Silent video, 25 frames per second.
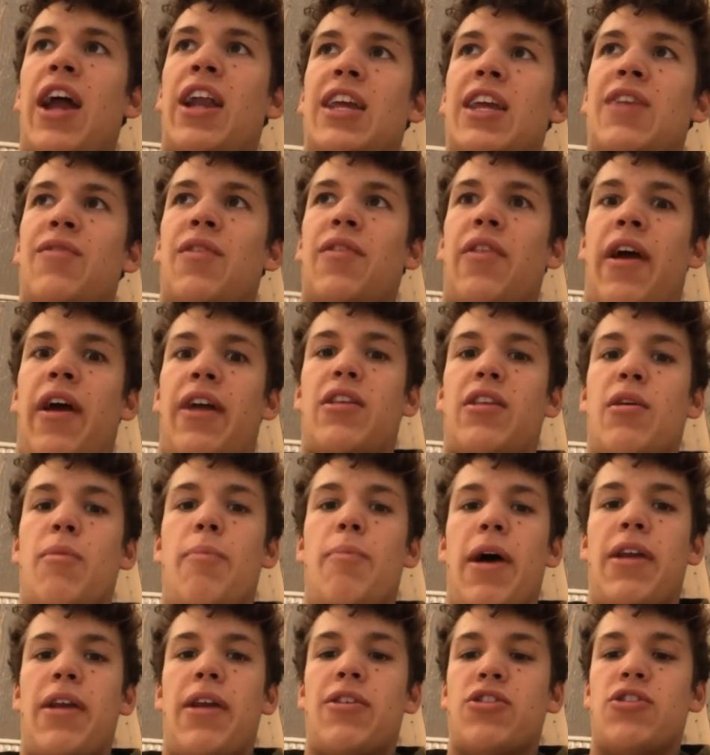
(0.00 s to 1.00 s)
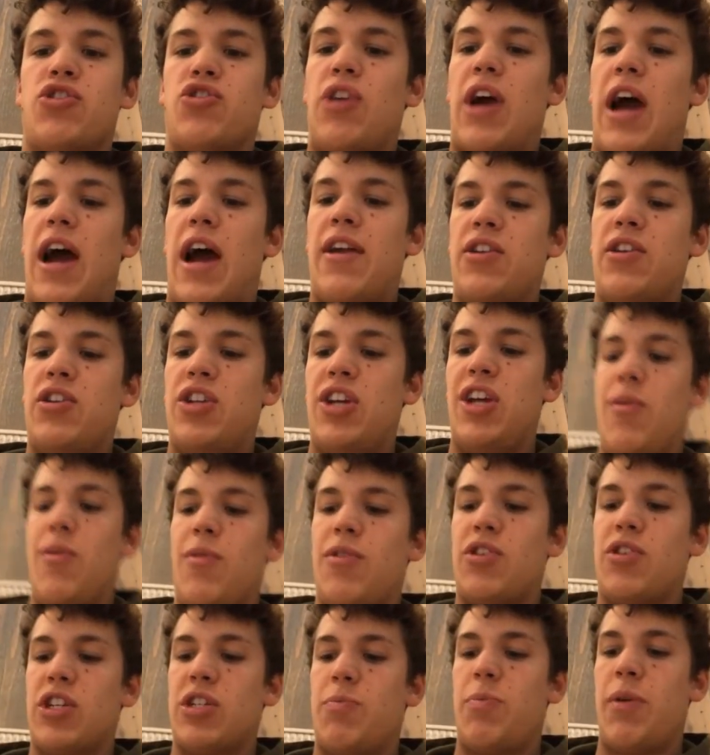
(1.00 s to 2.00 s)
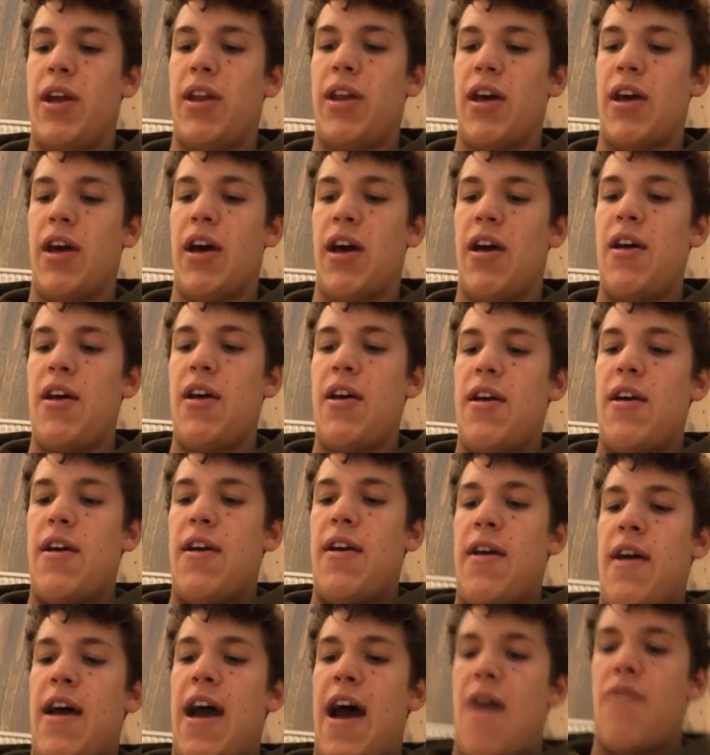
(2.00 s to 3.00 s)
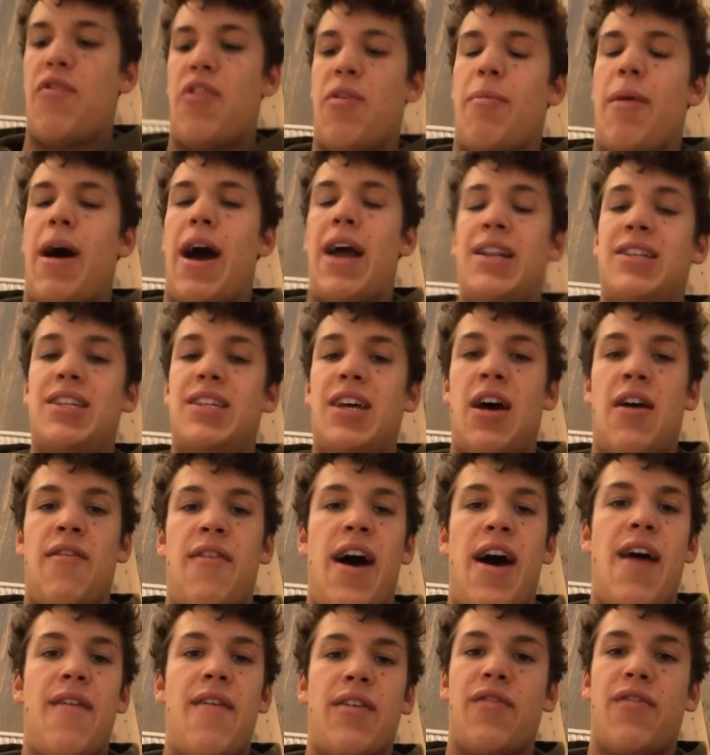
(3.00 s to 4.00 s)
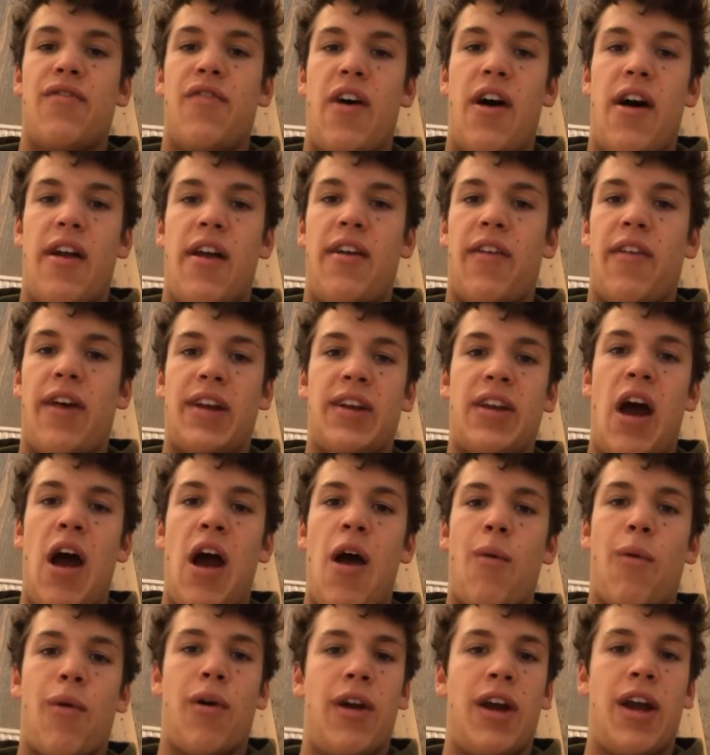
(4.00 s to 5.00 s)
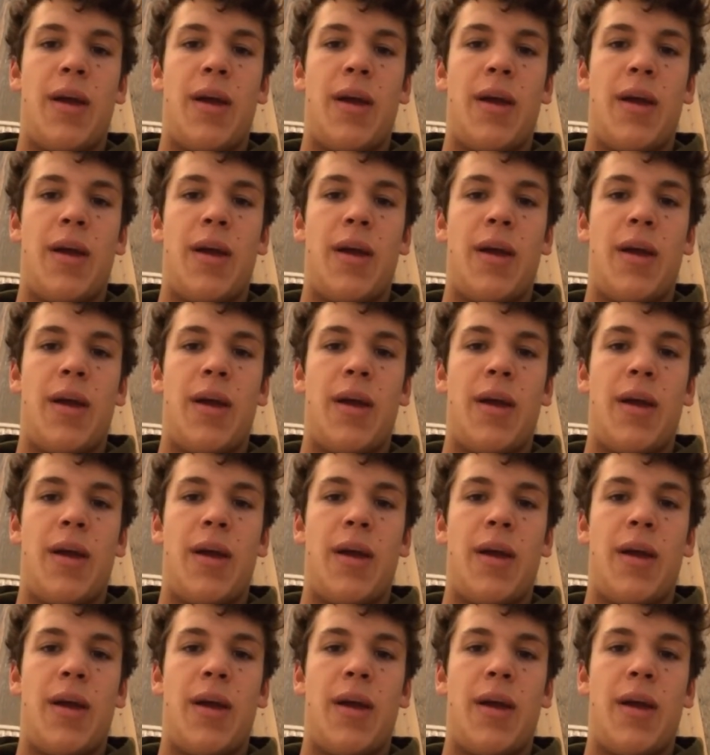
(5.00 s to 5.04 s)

And even like the better strategy would just be to have the mindset of having fun, like not yeah.